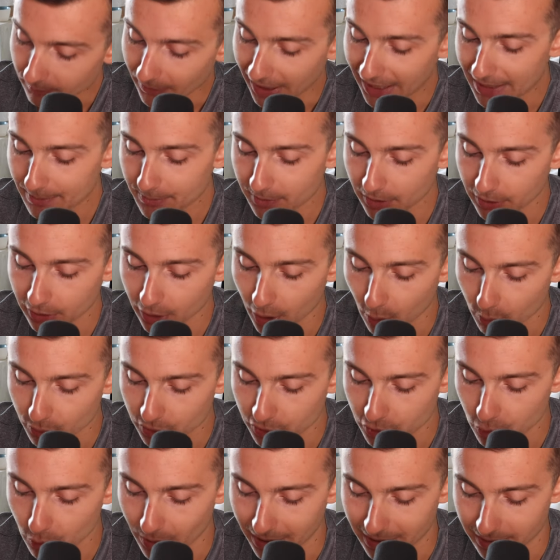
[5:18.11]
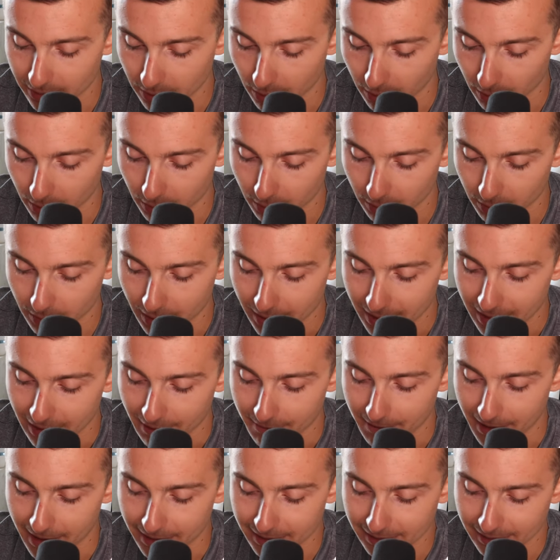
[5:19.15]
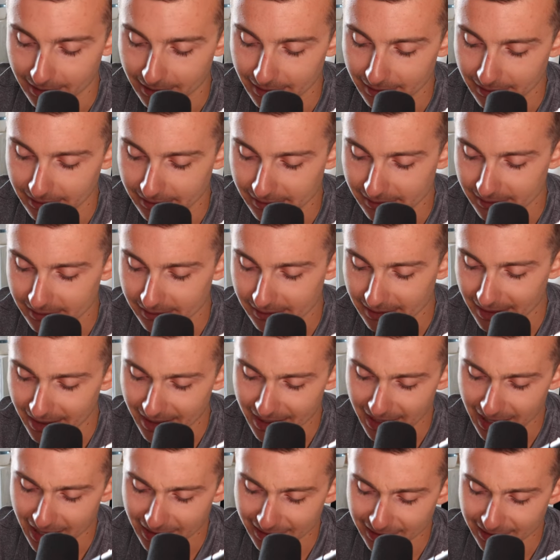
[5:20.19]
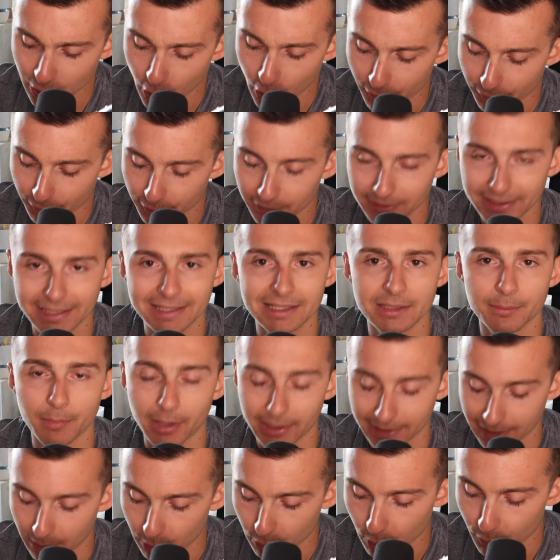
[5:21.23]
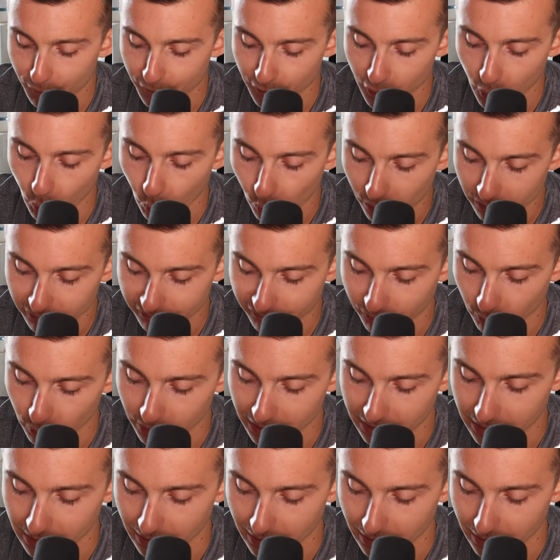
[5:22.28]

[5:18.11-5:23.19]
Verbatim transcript: I'm going to go to a call that is, uh, I can go for an in the money. I'll go for the one forty